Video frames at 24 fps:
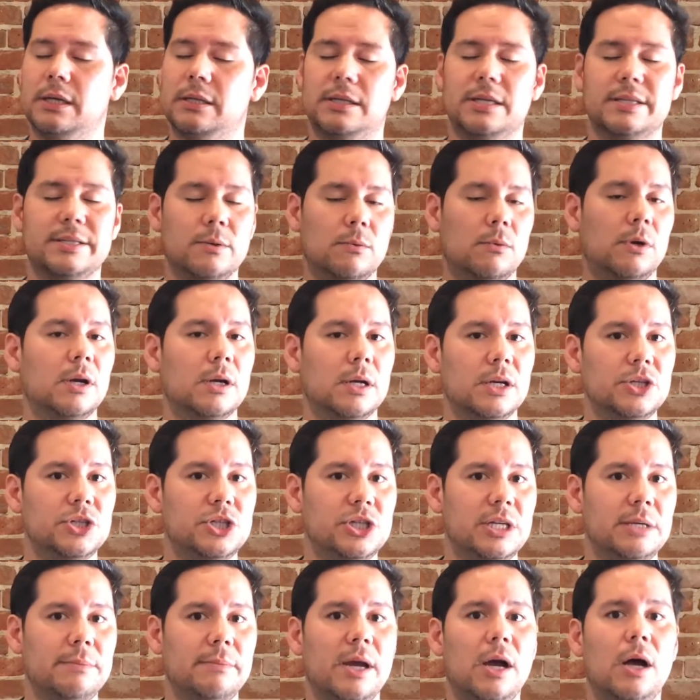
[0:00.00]
It doesn't work on
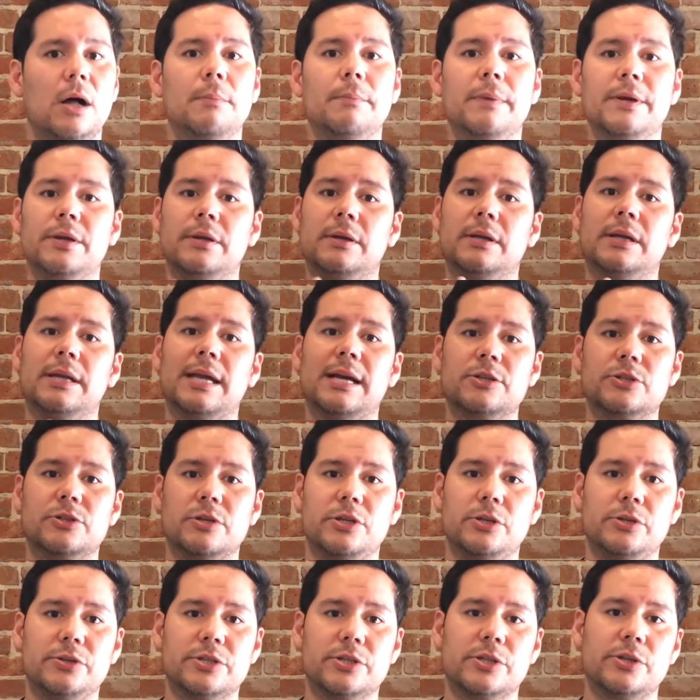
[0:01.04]
Gmail, but you can
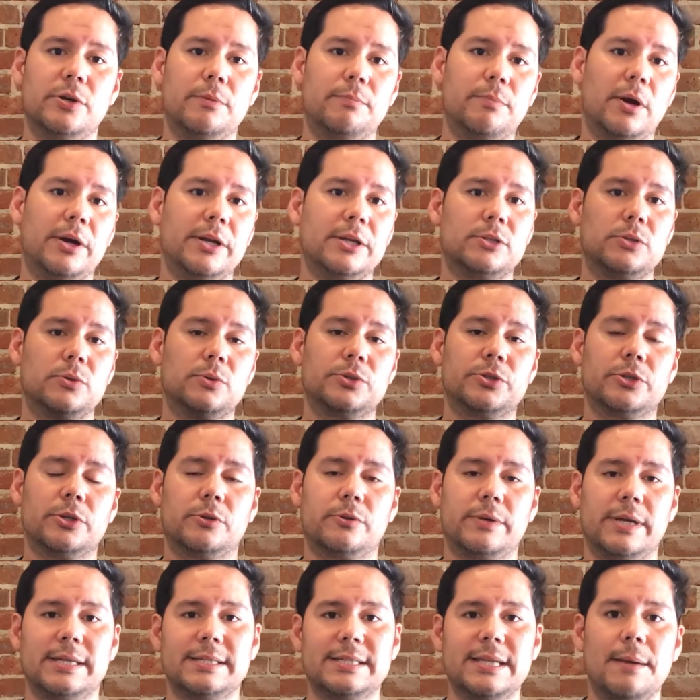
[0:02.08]
actually use third-party tools to
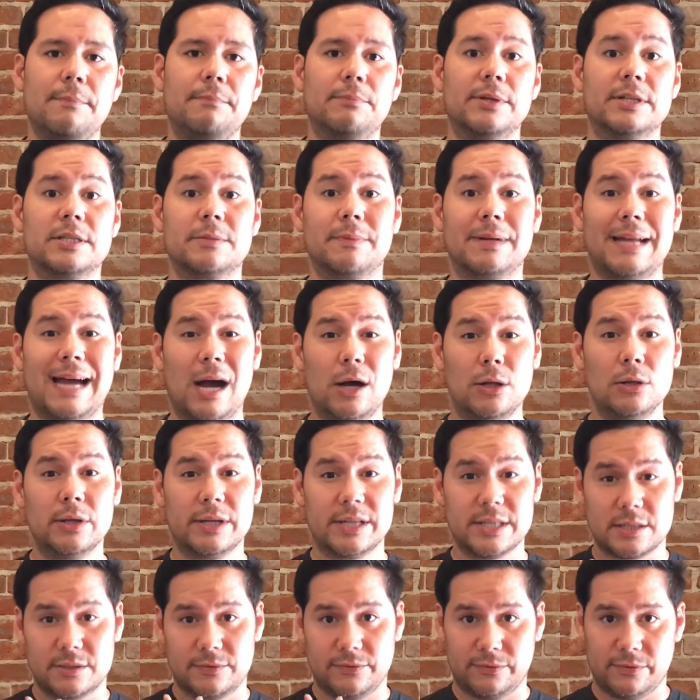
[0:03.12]
create templates. But
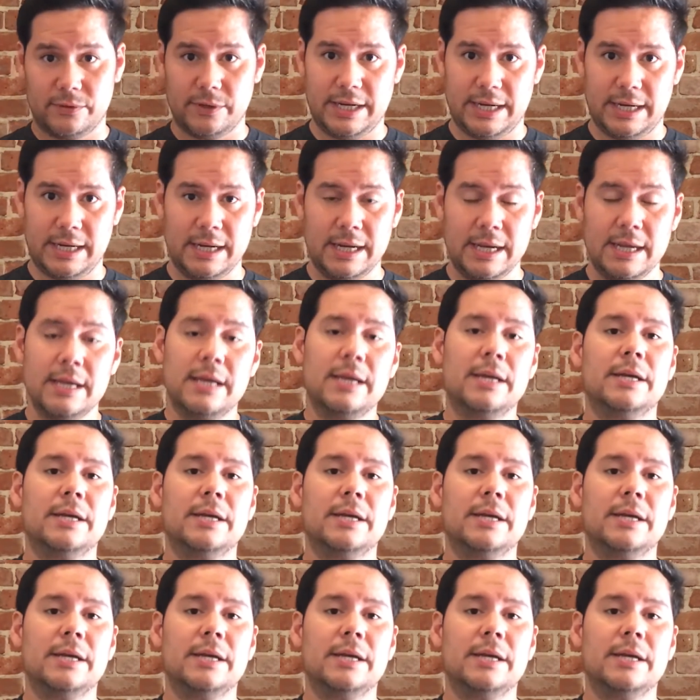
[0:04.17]
Outlook is free.